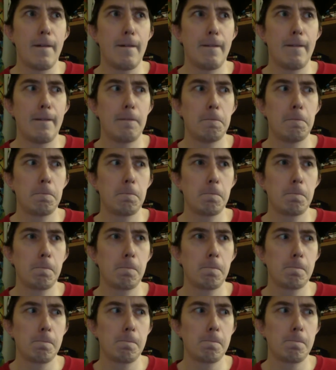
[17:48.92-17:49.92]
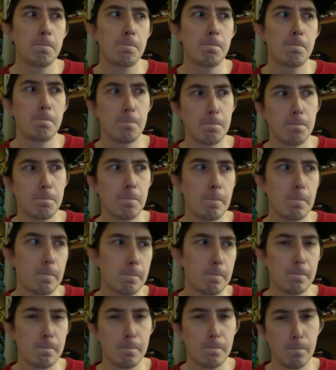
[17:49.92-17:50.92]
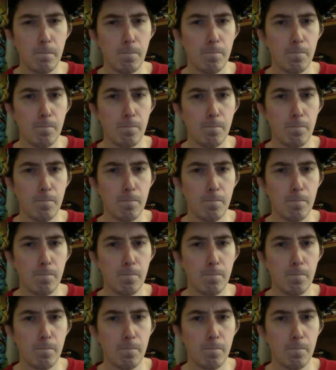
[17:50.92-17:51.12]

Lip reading: Nobody speaks.